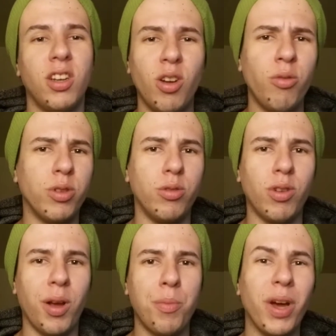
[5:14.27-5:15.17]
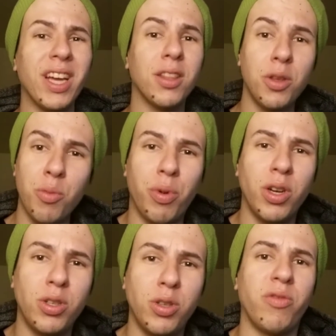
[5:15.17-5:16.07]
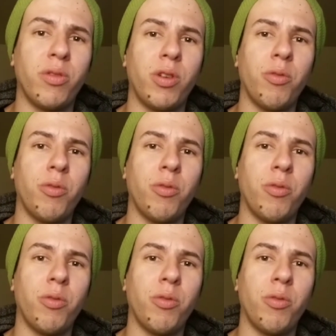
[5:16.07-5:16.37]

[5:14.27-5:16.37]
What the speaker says: No, dude, I backed the Ubuntu phone.